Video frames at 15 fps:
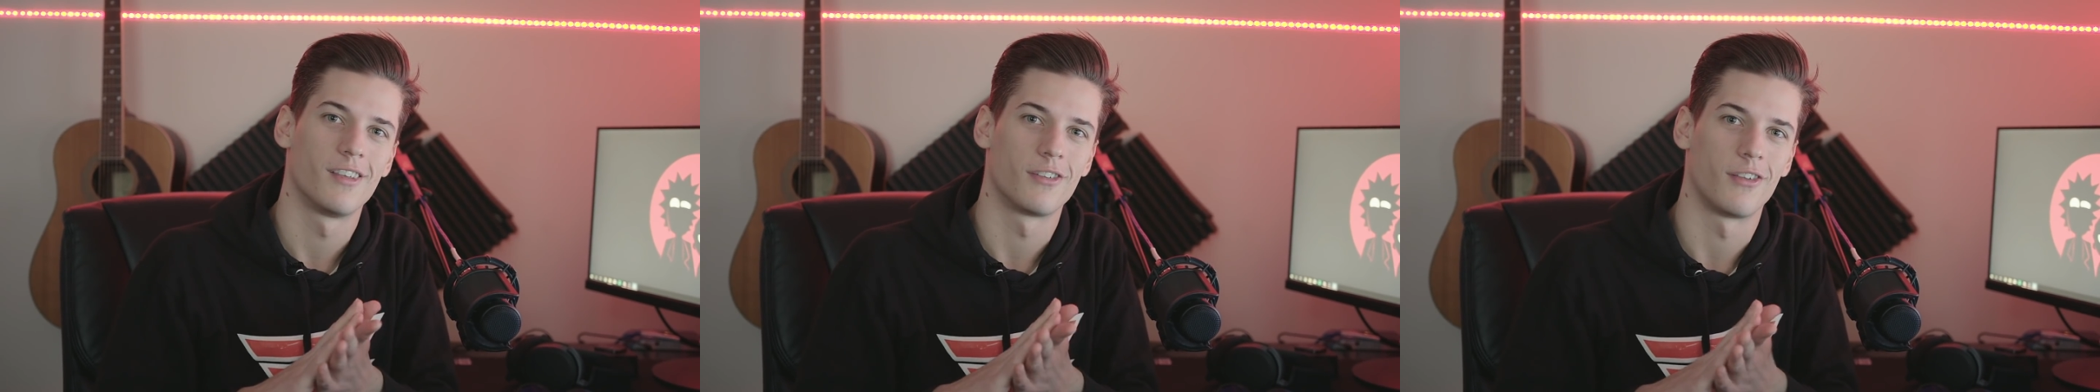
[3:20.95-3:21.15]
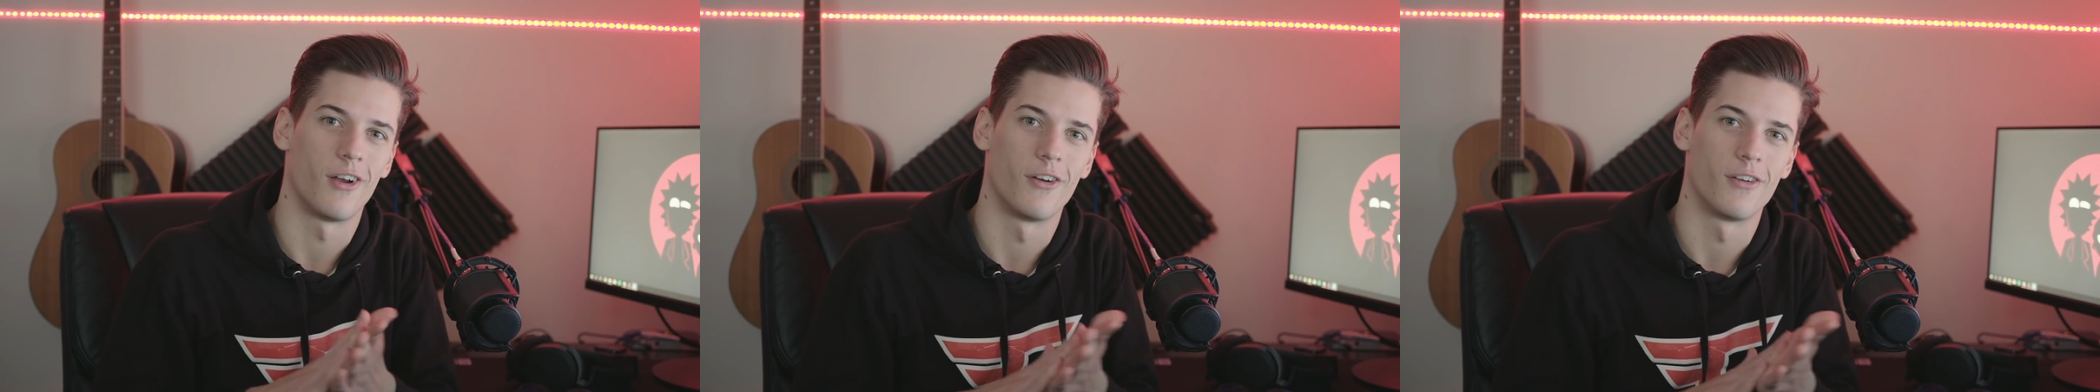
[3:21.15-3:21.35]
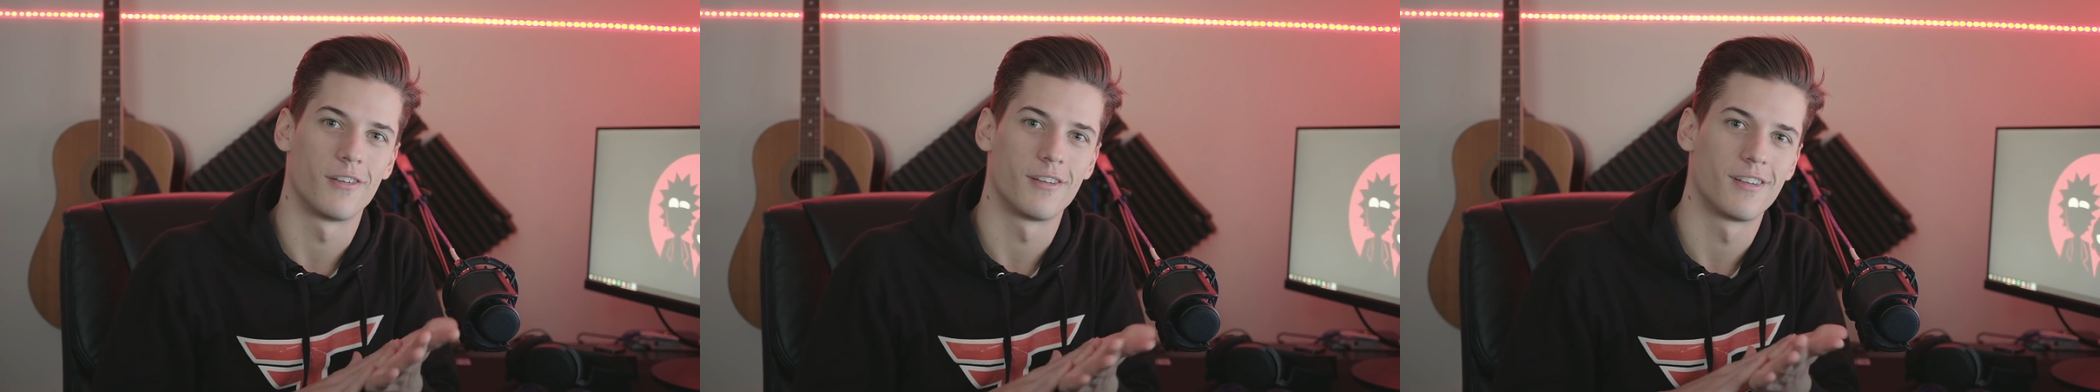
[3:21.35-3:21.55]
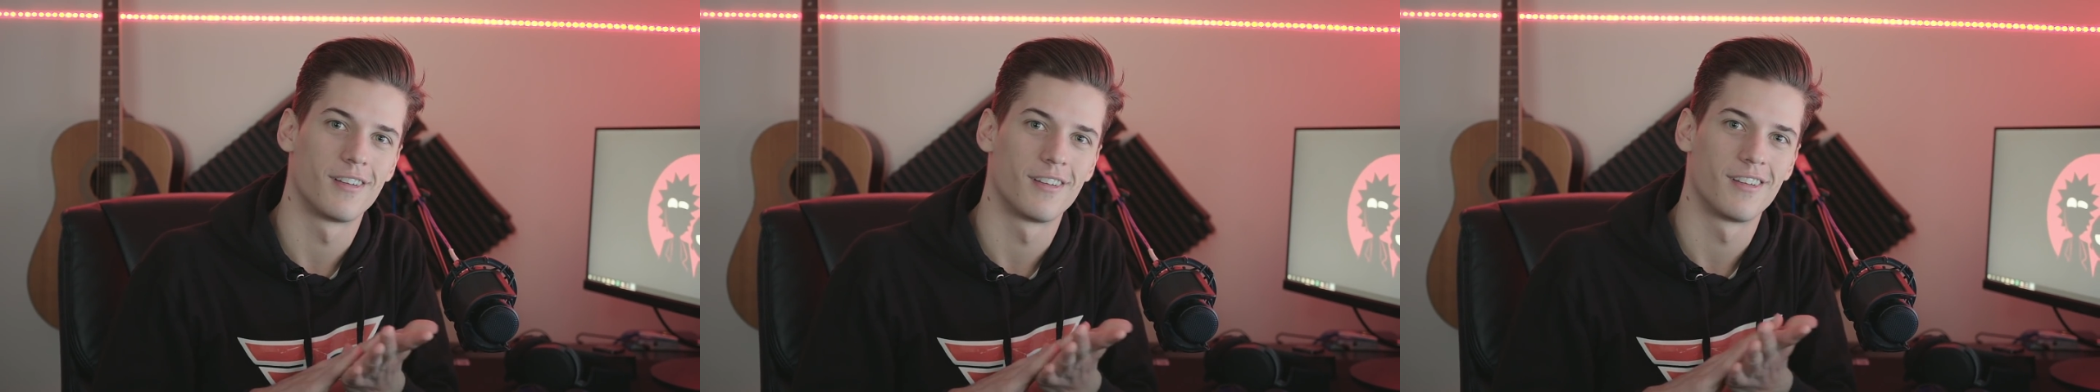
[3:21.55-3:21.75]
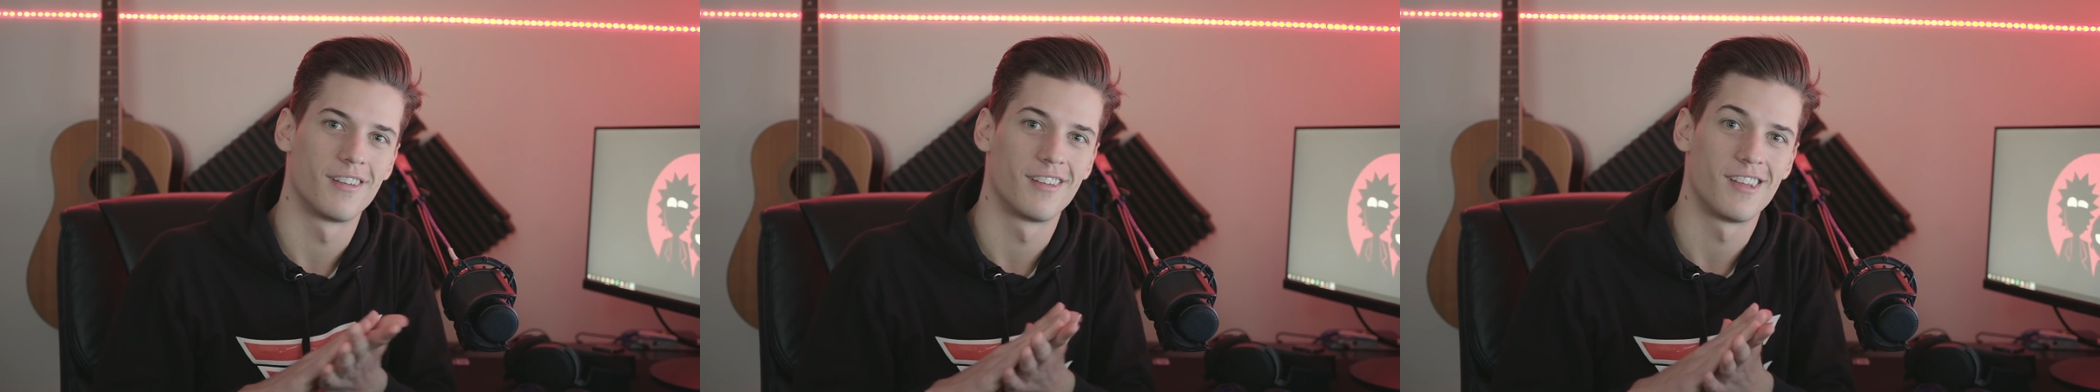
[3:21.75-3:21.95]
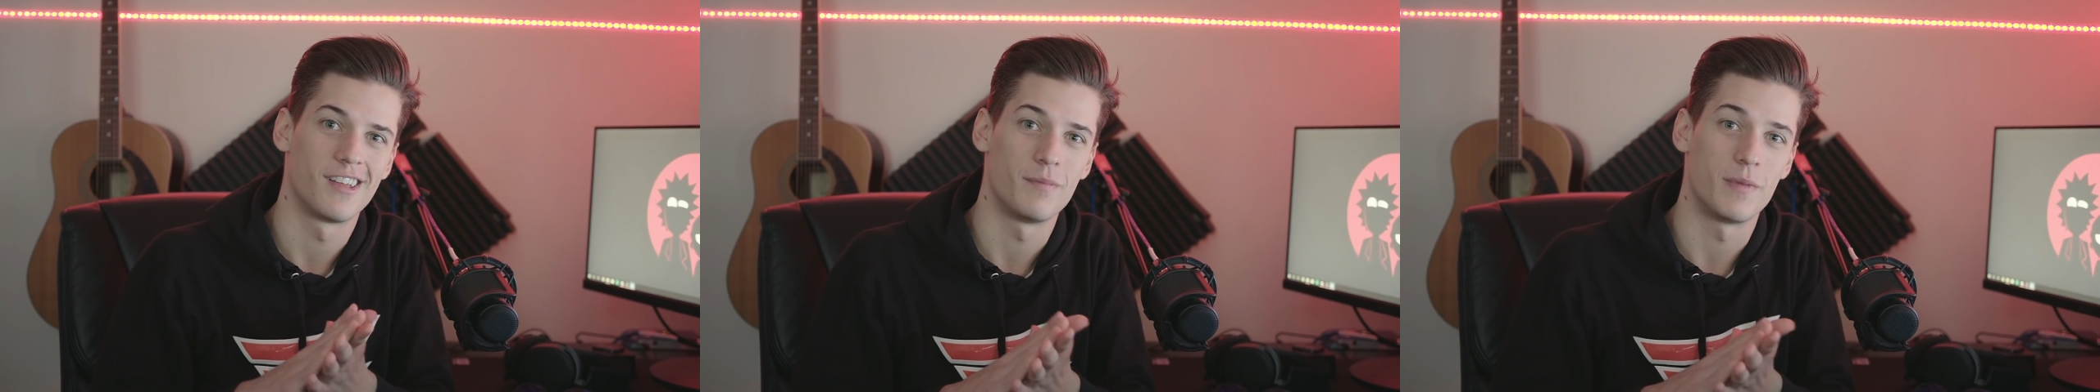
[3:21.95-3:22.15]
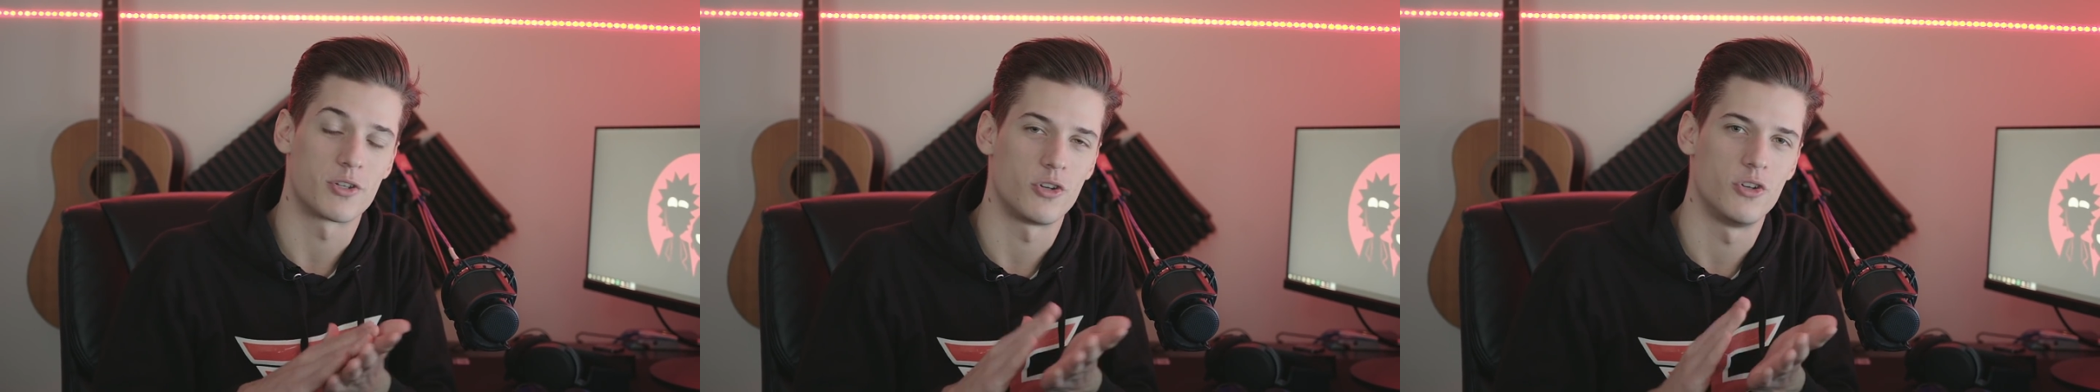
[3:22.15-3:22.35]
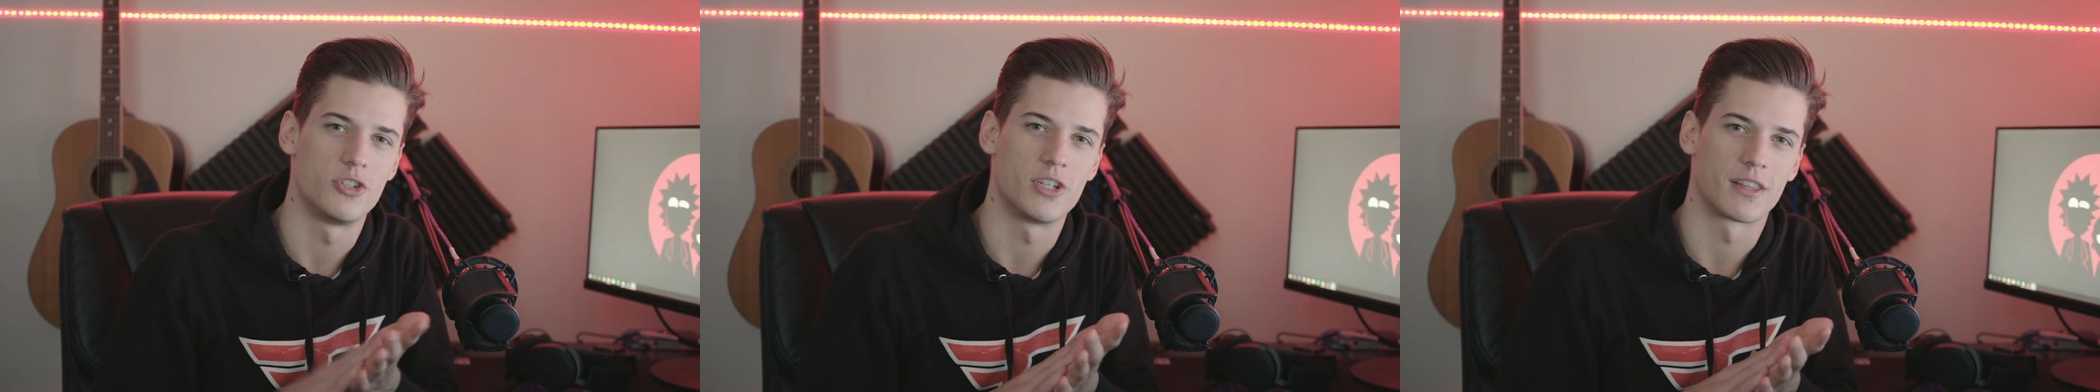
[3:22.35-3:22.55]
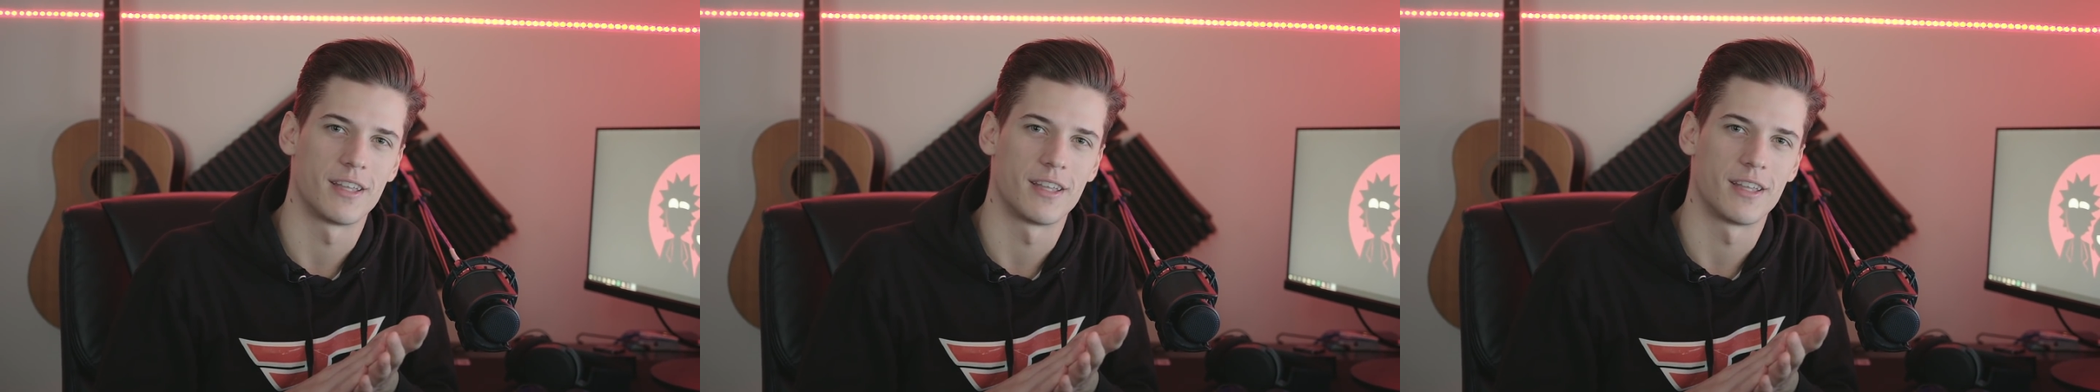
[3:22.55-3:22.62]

So make sure you